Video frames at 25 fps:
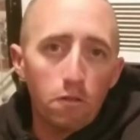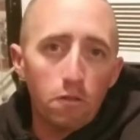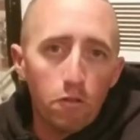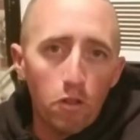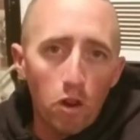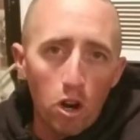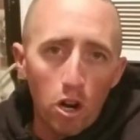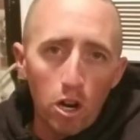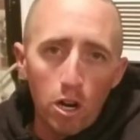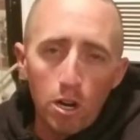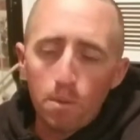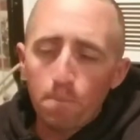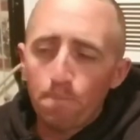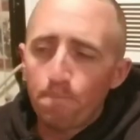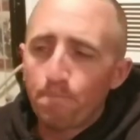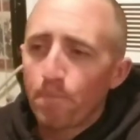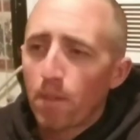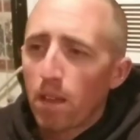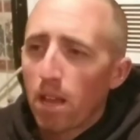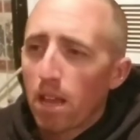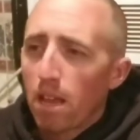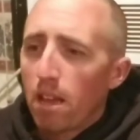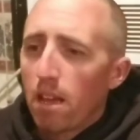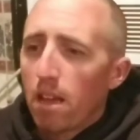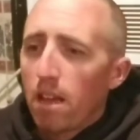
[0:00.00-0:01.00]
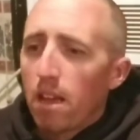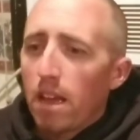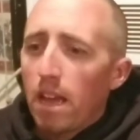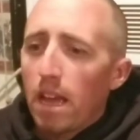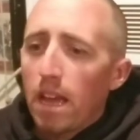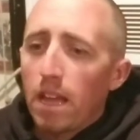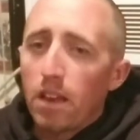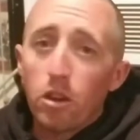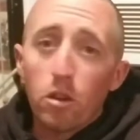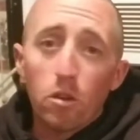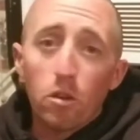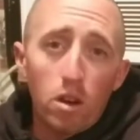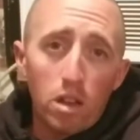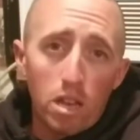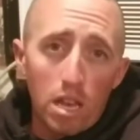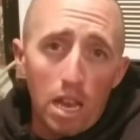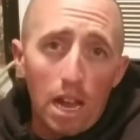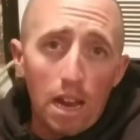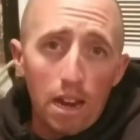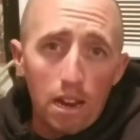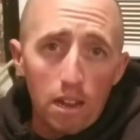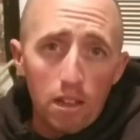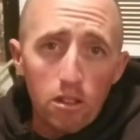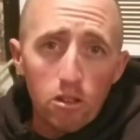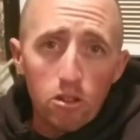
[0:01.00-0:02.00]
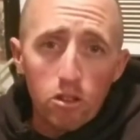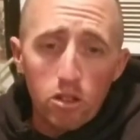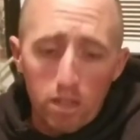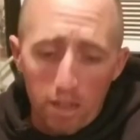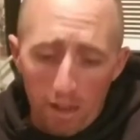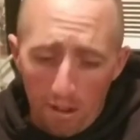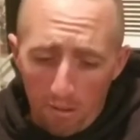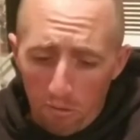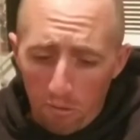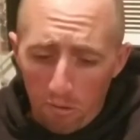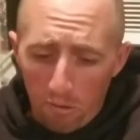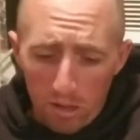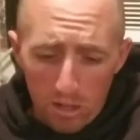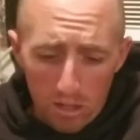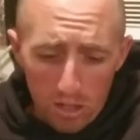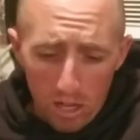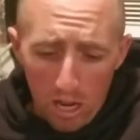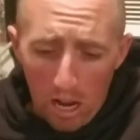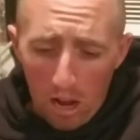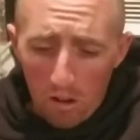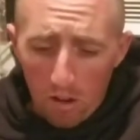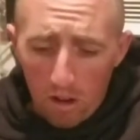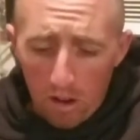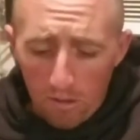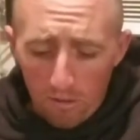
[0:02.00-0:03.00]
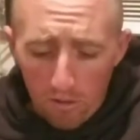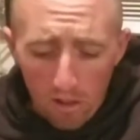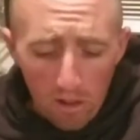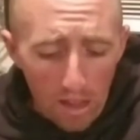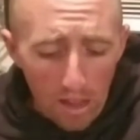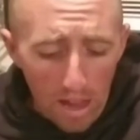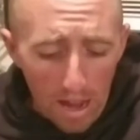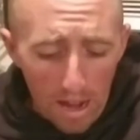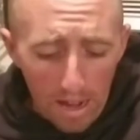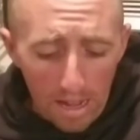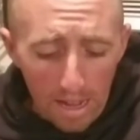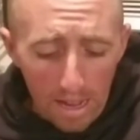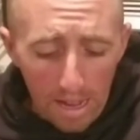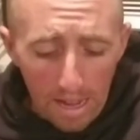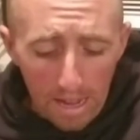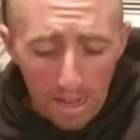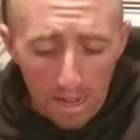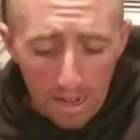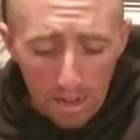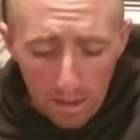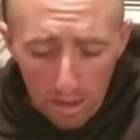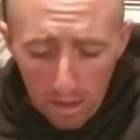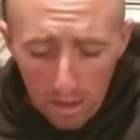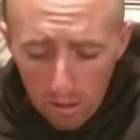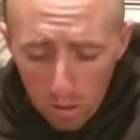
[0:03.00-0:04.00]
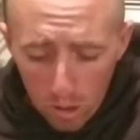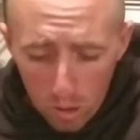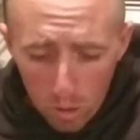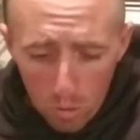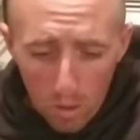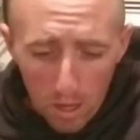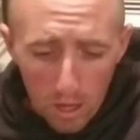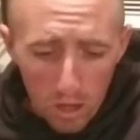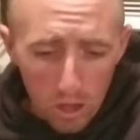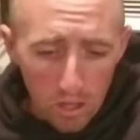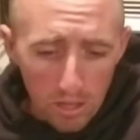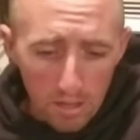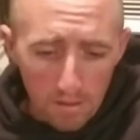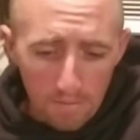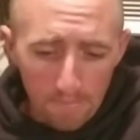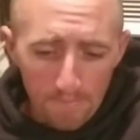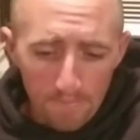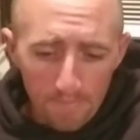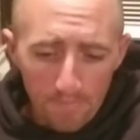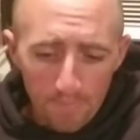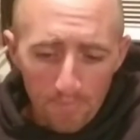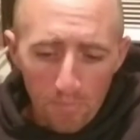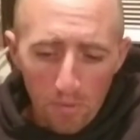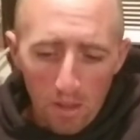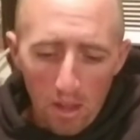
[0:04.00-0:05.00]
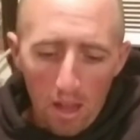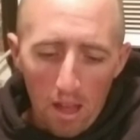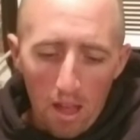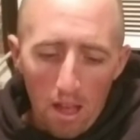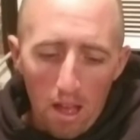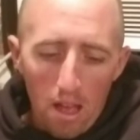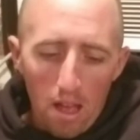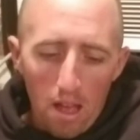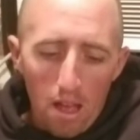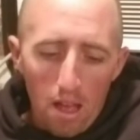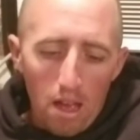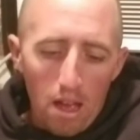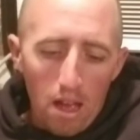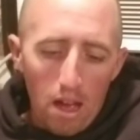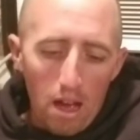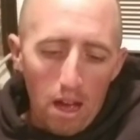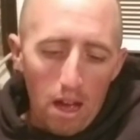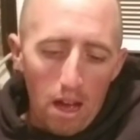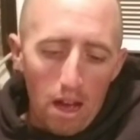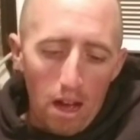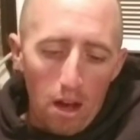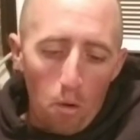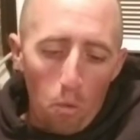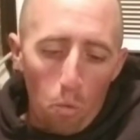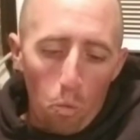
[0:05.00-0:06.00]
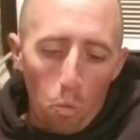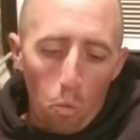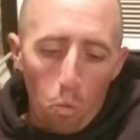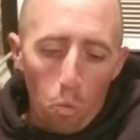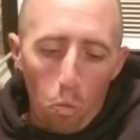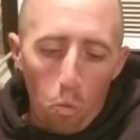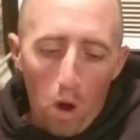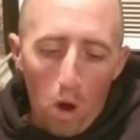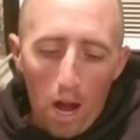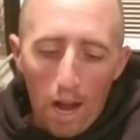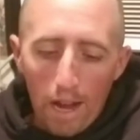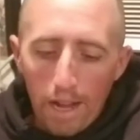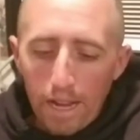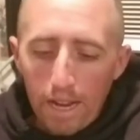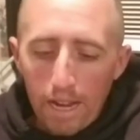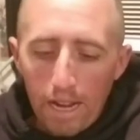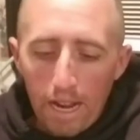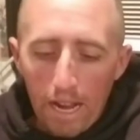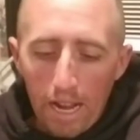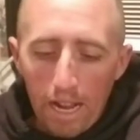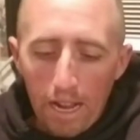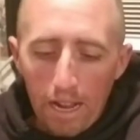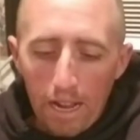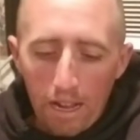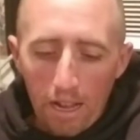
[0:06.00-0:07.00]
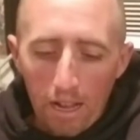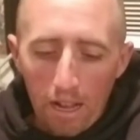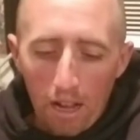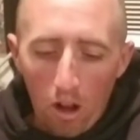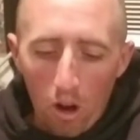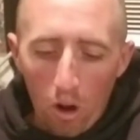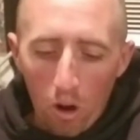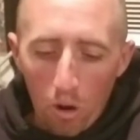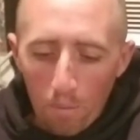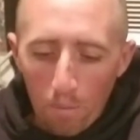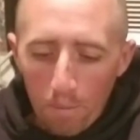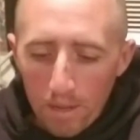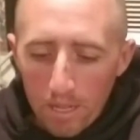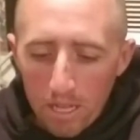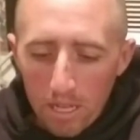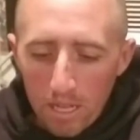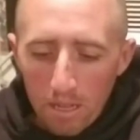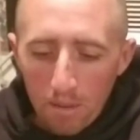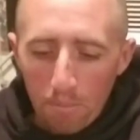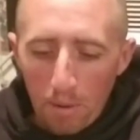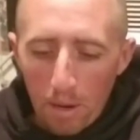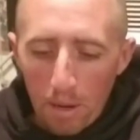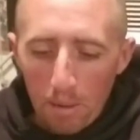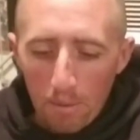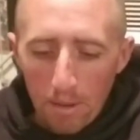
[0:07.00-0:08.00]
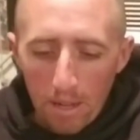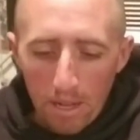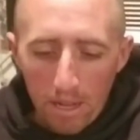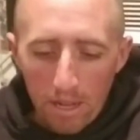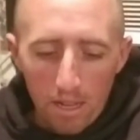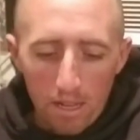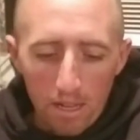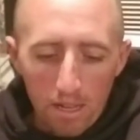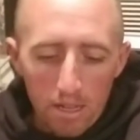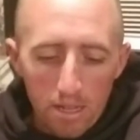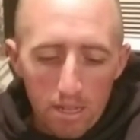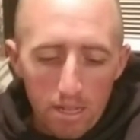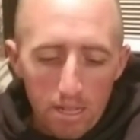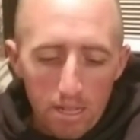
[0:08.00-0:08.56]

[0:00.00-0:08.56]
a farm and doing a lot of other stuff, which I'll cover that in another question. Uh, why did I open to the public?